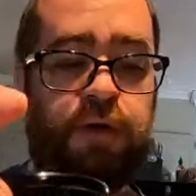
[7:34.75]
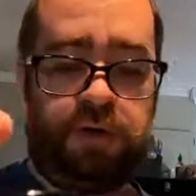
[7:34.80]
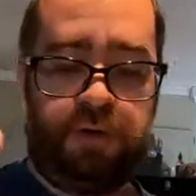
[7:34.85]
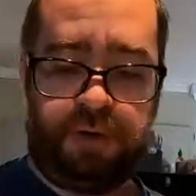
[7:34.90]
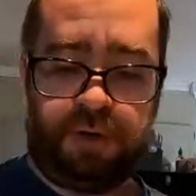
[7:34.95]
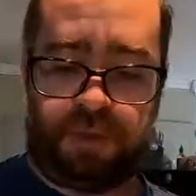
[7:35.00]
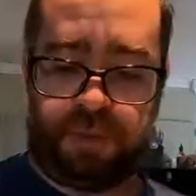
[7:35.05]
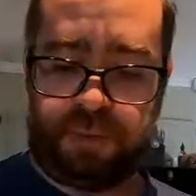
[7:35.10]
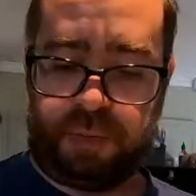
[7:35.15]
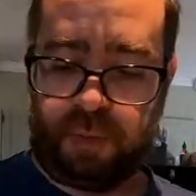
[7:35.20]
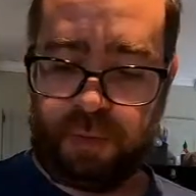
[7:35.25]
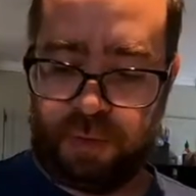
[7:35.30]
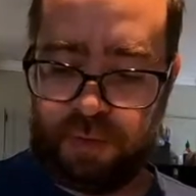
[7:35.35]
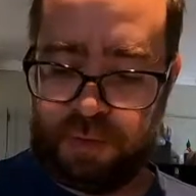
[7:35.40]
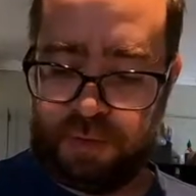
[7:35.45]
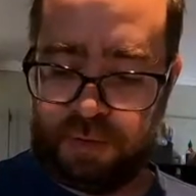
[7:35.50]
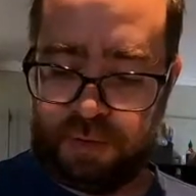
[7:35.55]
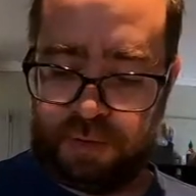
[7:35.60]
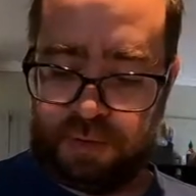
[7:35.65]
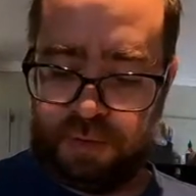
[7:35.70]
You're gonna pour
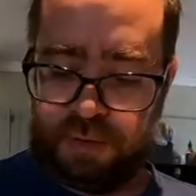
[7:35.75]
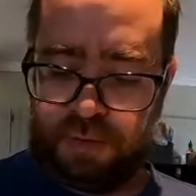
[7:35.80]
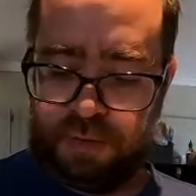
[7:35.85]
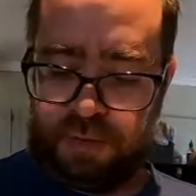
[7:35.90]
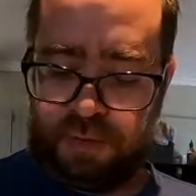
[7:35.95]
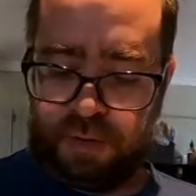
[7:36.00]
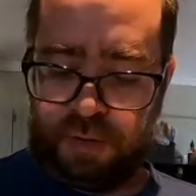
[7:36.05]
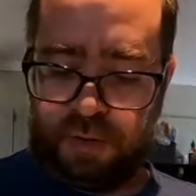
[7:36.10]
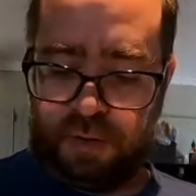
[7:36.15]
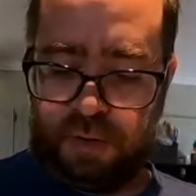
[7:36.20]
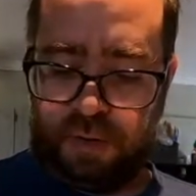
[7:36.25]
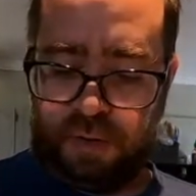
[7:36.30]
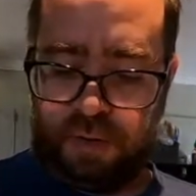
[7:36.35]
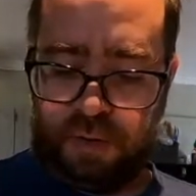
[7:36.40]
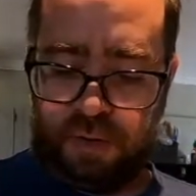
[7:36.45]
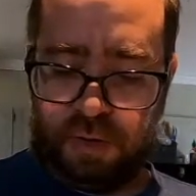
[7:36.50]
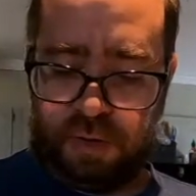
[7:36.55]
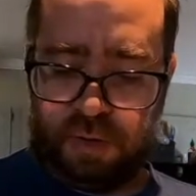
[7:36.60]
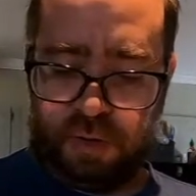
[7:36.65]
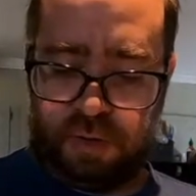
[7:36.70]
it
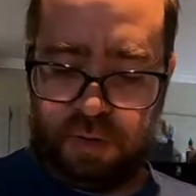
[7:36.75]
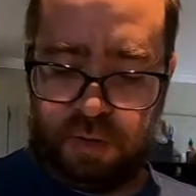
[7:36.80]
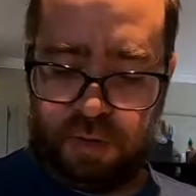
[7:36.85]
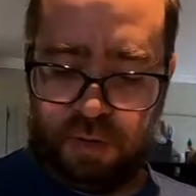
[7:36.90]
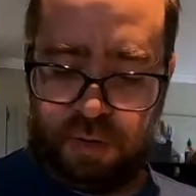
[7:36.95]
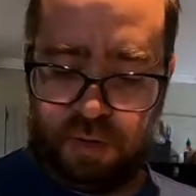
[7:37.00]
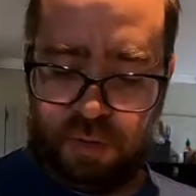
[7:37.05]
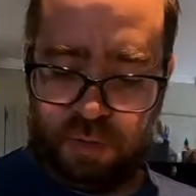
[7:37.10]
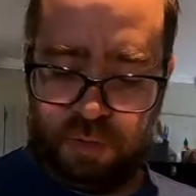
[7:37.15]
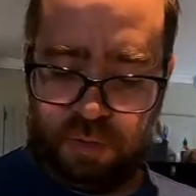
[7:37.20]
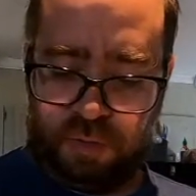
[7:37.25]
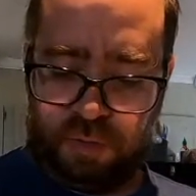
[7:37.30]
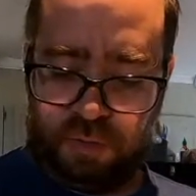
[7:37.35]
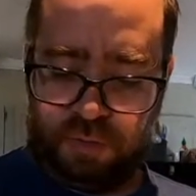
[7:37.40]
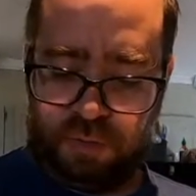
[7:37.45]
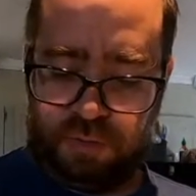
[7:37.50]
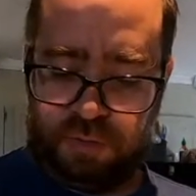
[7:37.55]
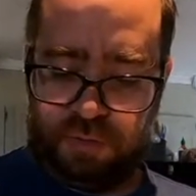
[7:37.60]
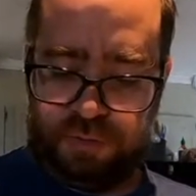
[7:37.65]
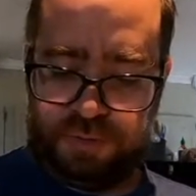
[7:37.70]
all
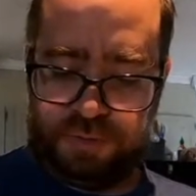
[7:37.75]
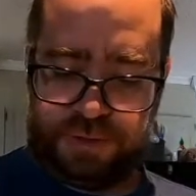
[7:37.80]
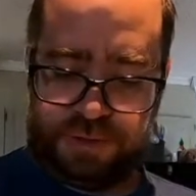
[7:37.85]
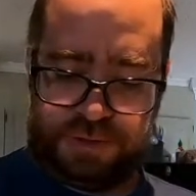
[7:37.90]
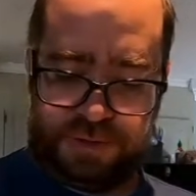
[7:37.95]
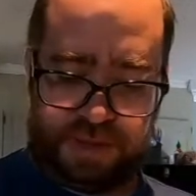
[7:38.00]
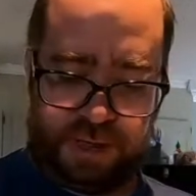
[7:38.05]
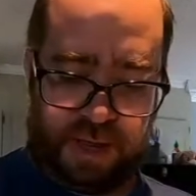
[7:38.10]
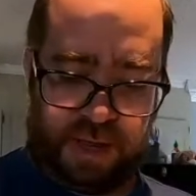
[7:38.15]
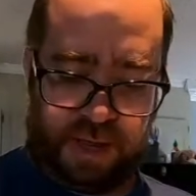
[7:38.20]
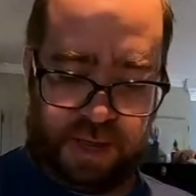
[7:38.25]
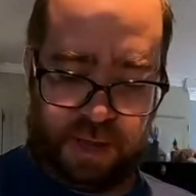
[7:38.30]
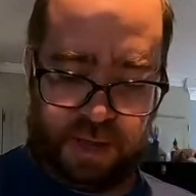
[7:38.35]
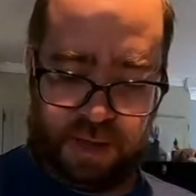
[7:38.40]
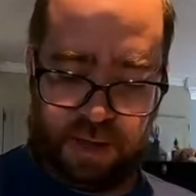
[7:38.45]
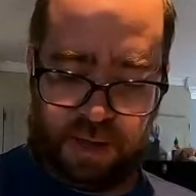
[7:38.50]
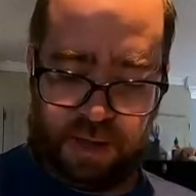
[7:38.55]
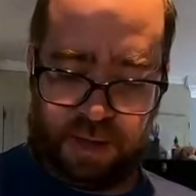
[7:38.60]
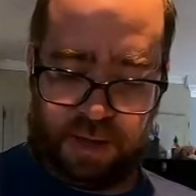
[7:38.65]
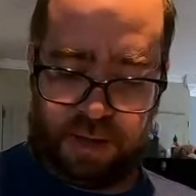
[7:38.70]
over the
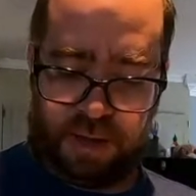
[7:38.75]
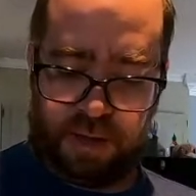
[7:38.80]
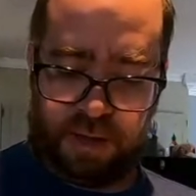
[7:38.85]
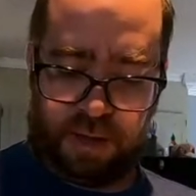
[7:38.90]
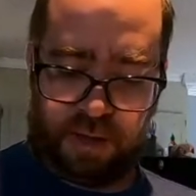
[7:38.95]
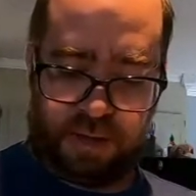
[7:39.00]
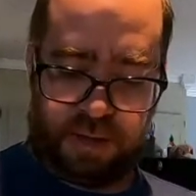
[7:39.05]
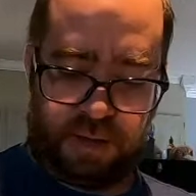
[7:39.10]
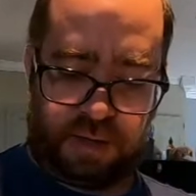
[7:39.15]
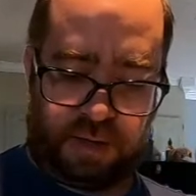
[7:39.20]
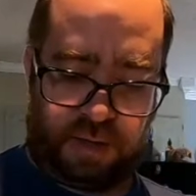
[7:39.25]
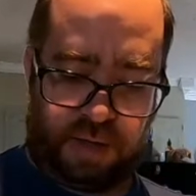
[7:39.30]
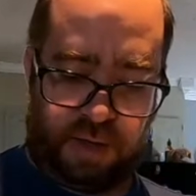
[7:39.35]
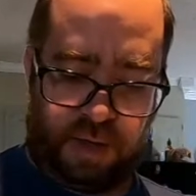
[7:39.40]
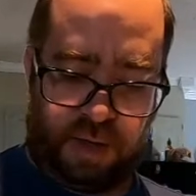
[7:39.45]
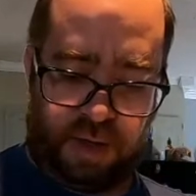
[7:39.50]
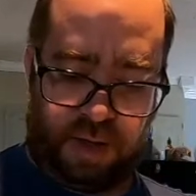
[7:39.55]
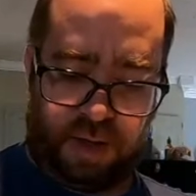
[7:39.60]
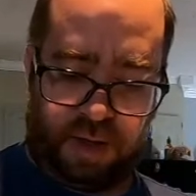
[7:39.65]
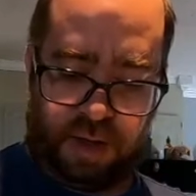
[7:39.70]
steak.
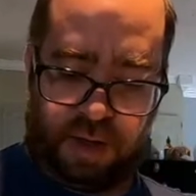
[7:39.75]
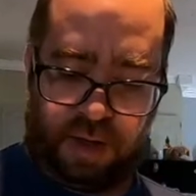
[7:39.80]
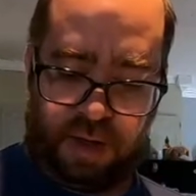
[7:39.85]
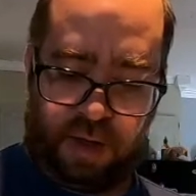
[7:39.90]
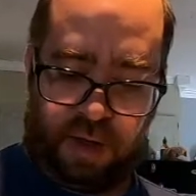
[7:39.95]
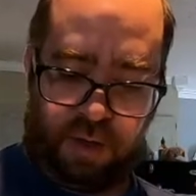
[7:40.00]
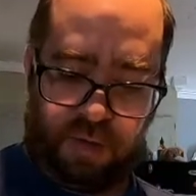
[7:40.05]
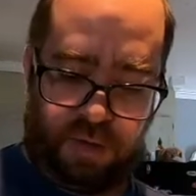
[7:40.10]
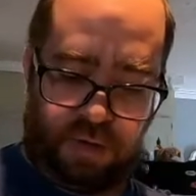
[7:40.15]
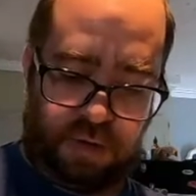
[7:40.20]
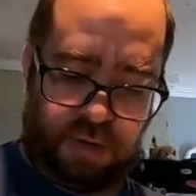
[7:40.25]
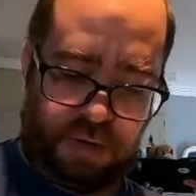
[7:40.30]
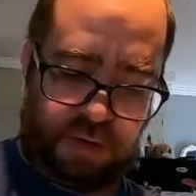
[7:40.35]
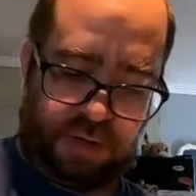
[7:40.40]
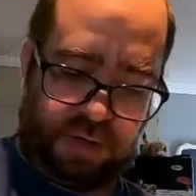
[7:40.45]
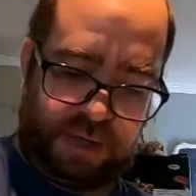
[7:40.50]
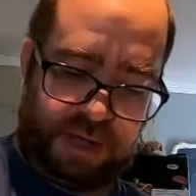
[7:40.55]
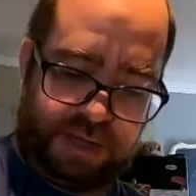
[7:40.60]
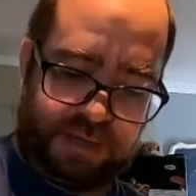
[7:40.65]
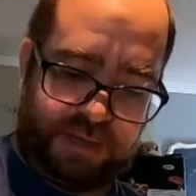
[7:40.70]
Yeah, oh,
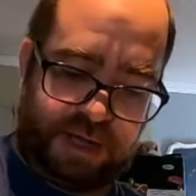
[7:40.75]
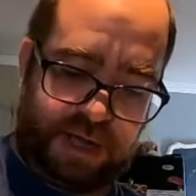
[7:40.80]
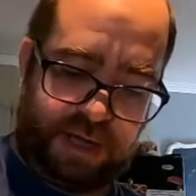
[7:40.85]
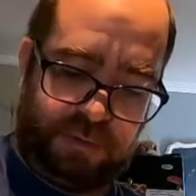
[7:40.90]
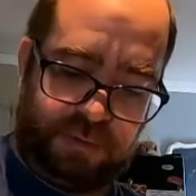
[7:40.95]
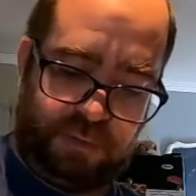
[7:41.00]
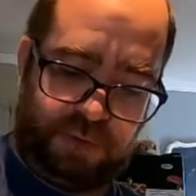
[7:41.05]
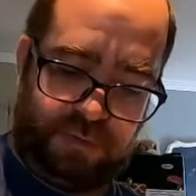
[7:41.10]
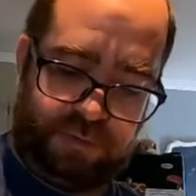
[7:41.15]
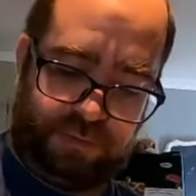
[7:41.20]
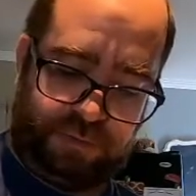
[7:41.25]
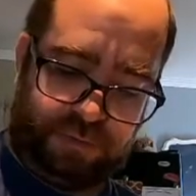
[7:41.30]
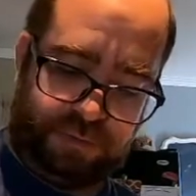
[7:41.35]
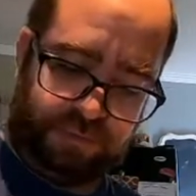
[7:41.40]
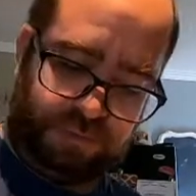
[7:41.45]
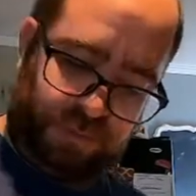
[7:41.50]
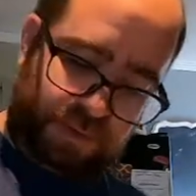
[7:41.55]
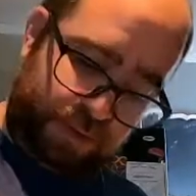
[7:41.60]
look at that steak, it's beautiful.